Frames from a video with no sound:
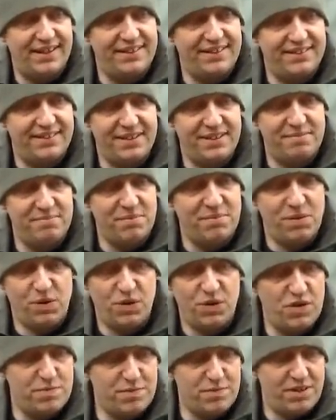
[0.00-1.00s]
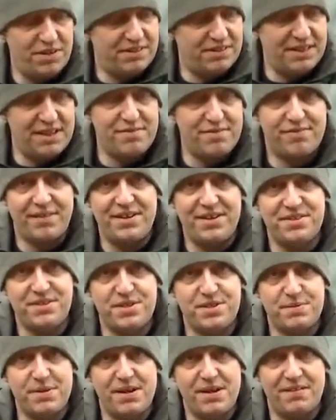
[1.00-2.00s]
and all of my dear friends
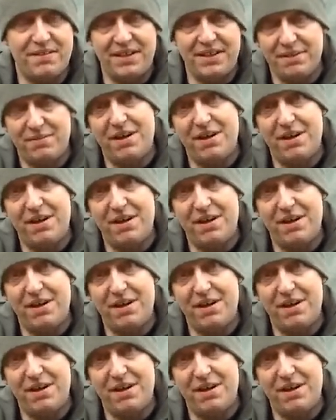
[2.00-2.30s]
as well, and